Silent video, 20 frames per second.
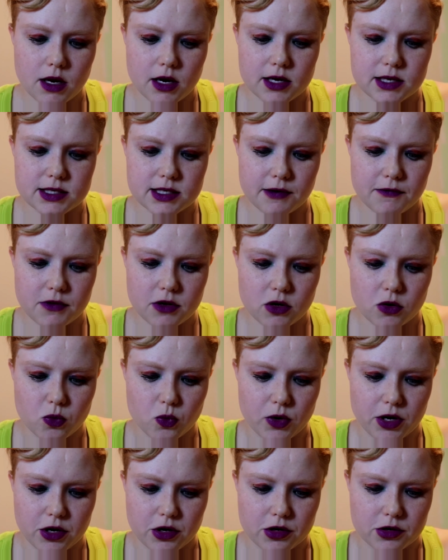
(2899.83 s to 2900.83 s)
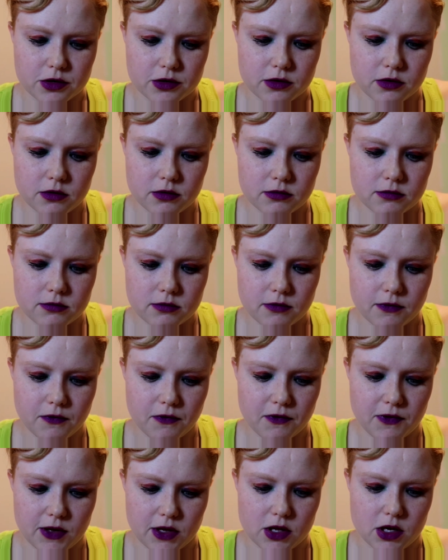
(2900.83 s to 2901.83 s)
It's definitely a weird
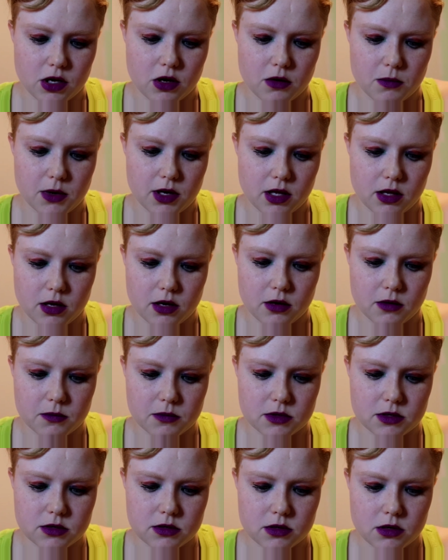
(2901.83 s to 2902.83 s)
feeling on my lips.